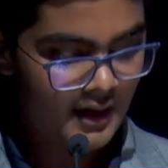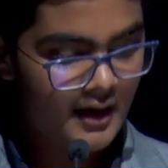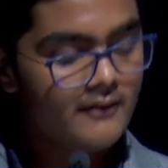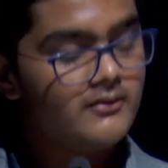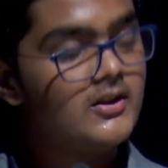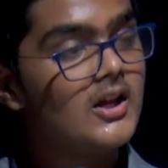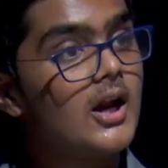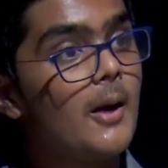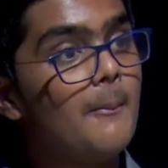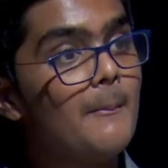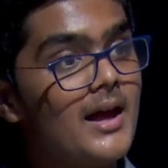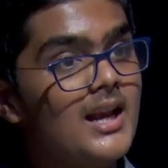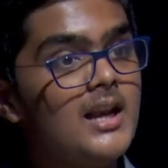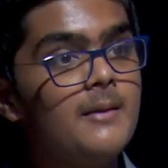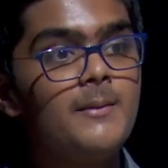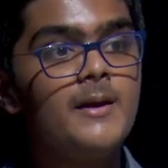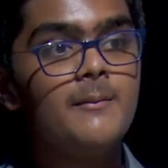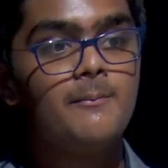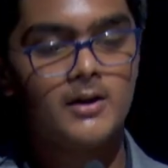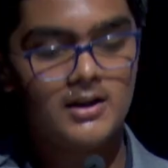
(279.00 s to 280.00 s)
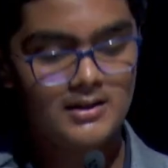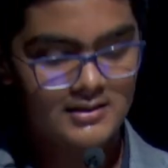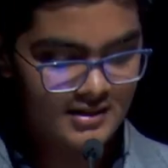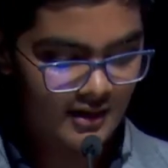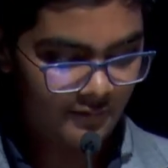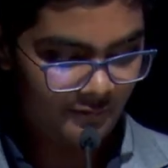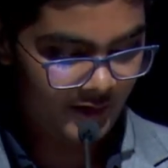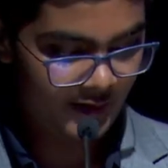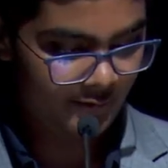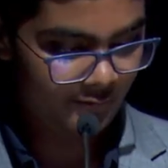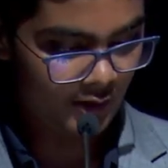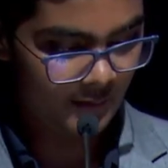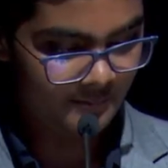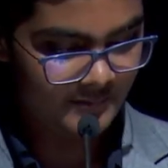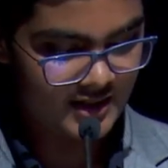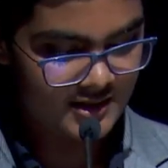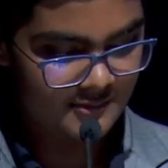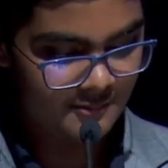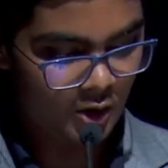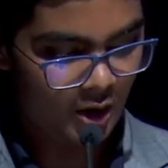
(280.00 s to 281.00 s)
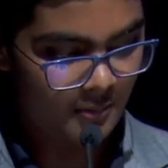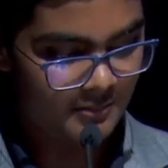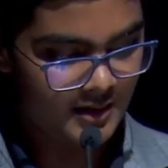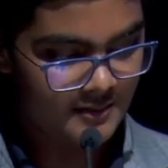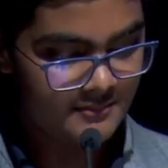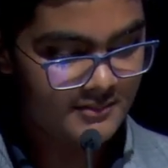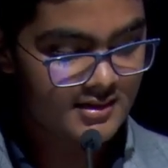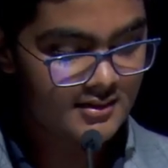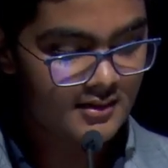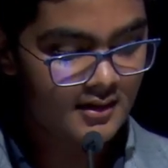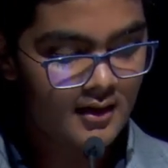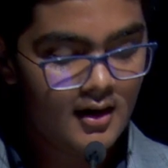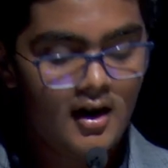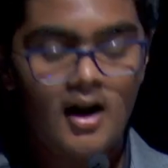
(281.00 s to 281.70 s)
If there are many people suffering from these problems,